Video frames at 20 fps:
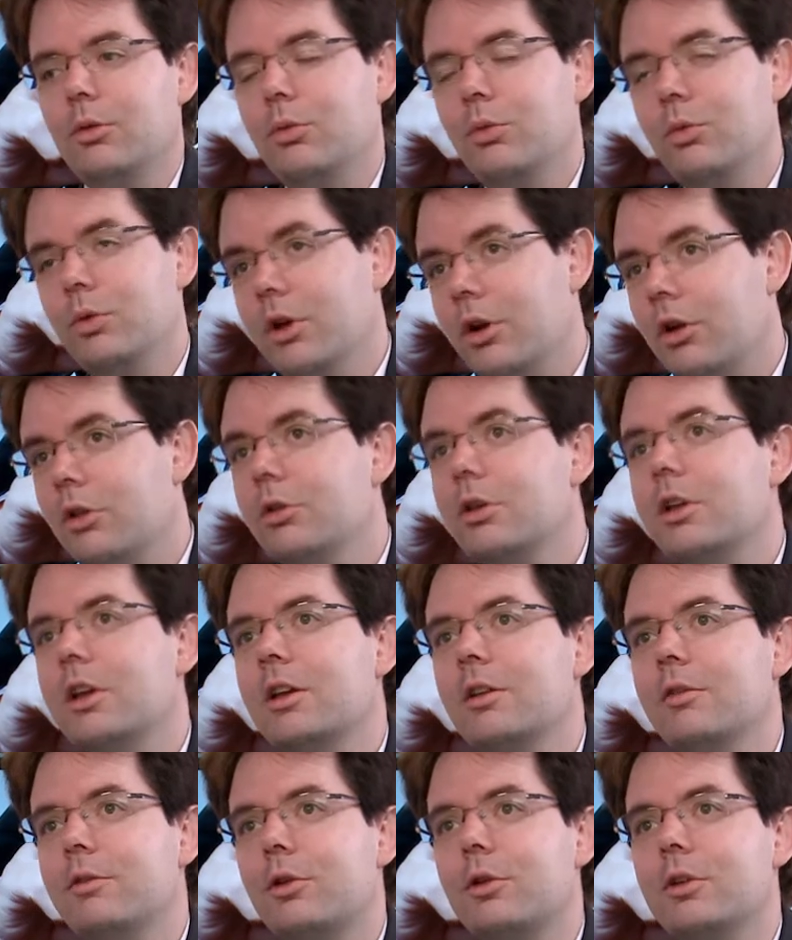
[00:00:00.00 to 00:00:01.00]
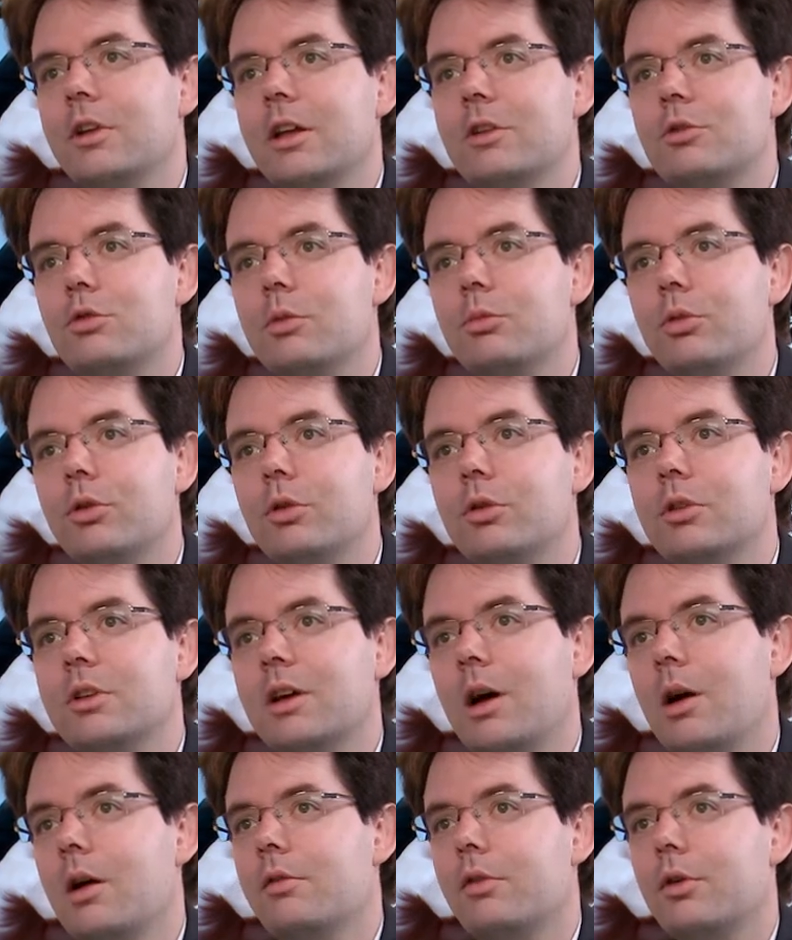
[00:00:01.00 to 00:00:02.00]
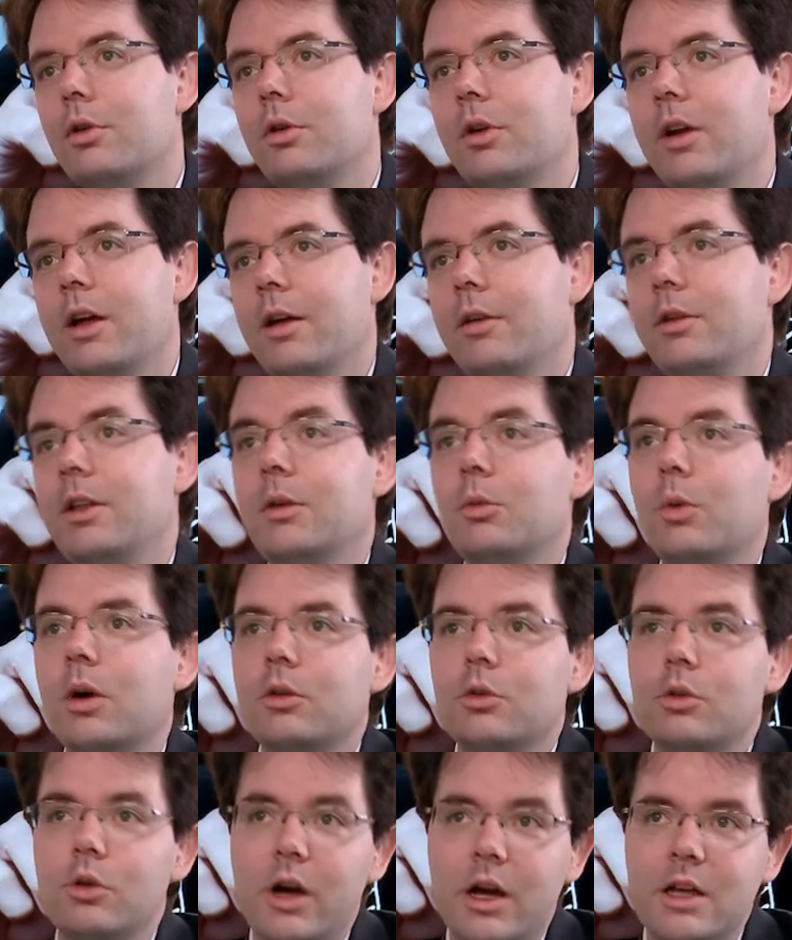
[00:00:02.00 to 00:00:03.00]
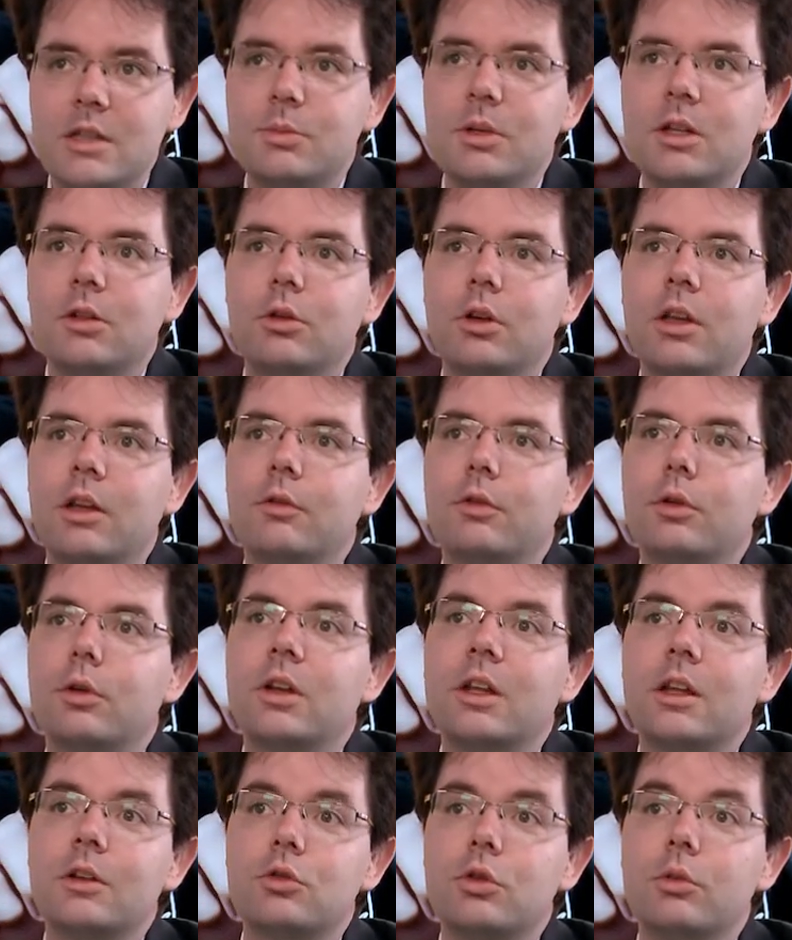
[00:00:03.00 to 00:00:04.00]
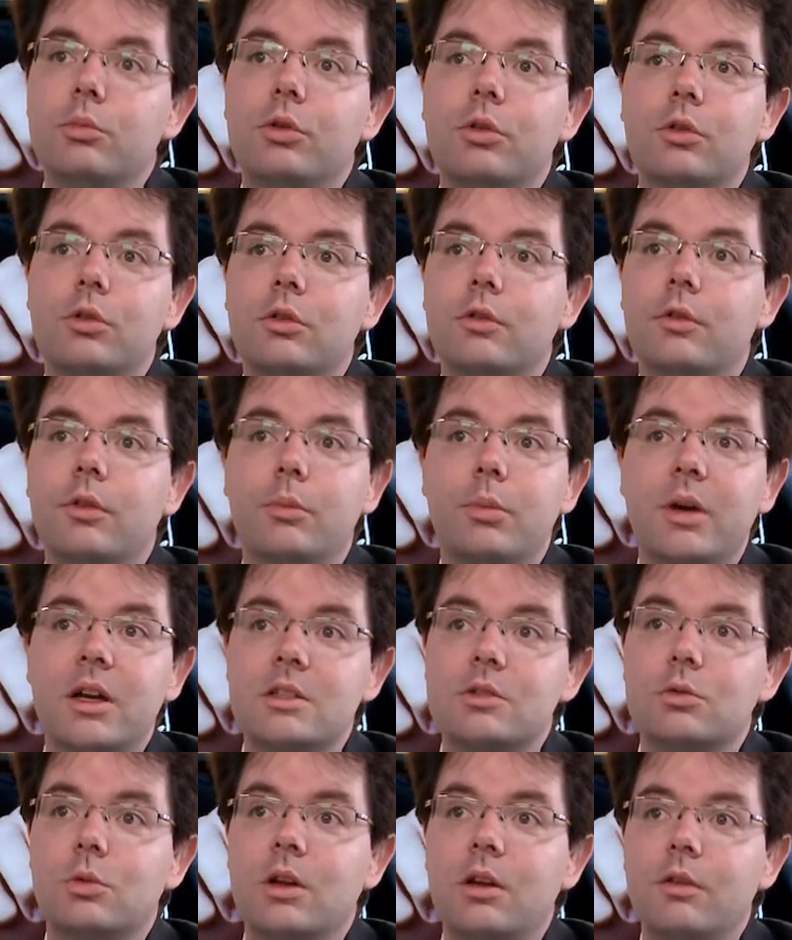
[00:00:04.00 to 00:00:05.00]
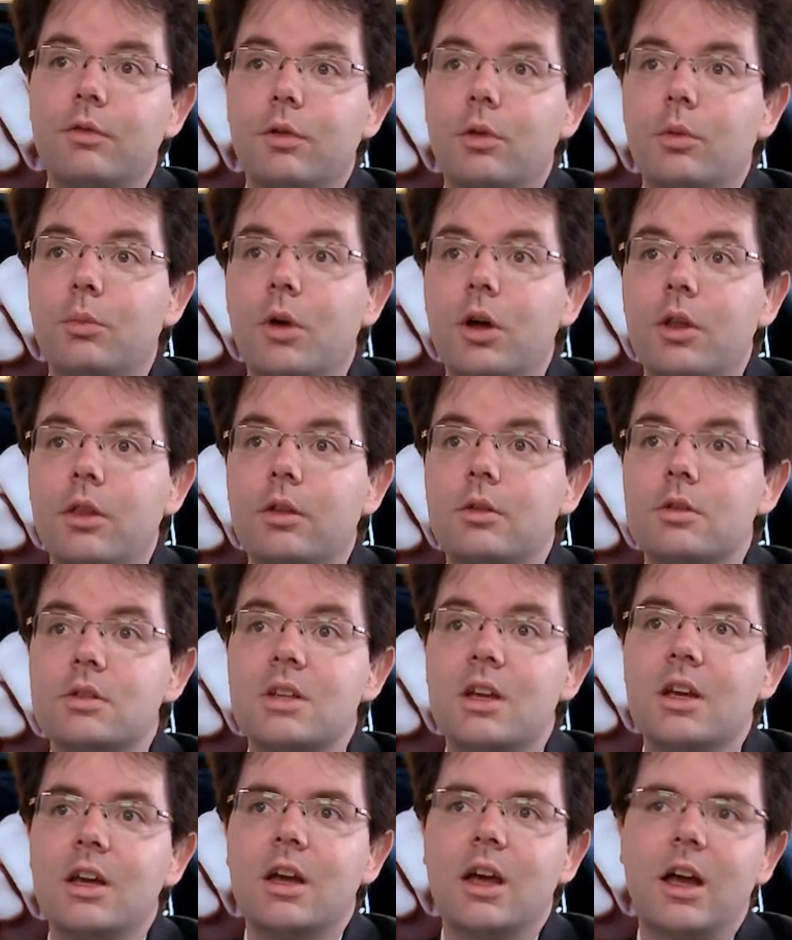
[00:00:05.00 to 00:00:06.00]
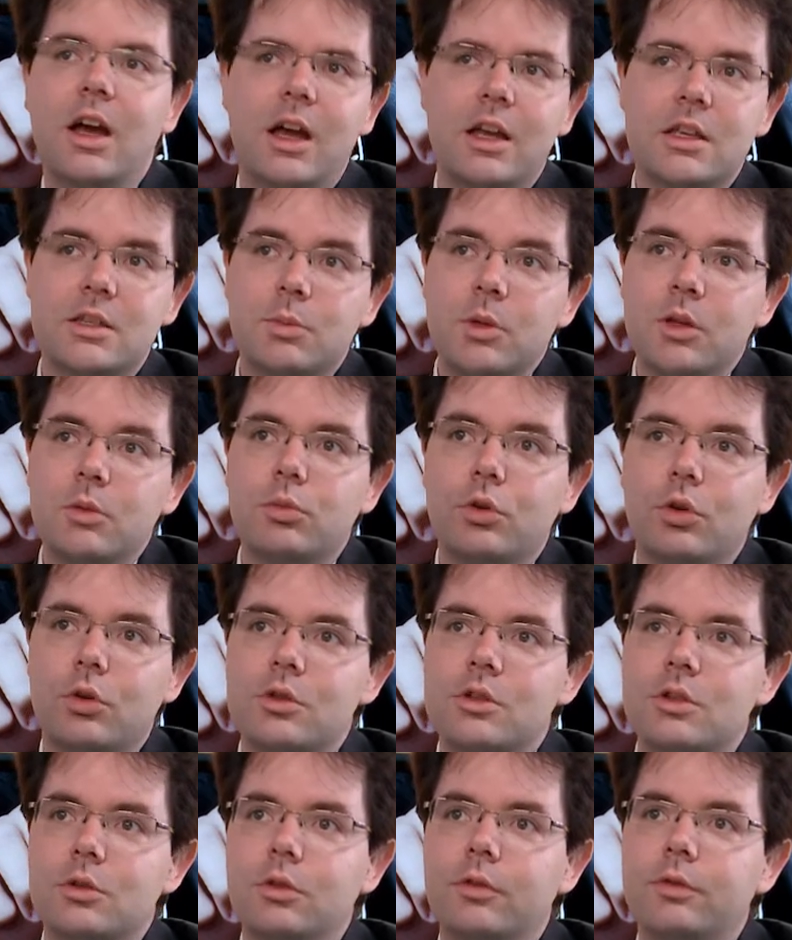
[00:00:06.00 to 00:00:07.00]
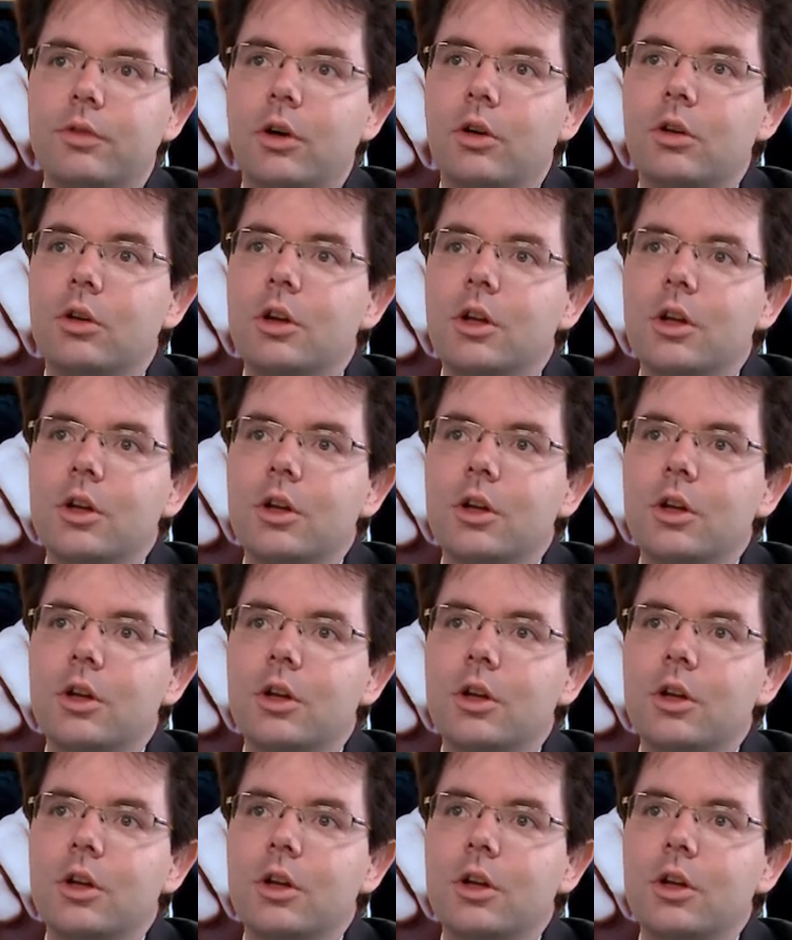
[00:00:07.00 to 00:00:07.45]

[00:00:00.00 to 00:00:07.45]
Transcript: We are looking for an entry point. However, anyone who has been looking for an entry point over the past 24 months has been burned so far.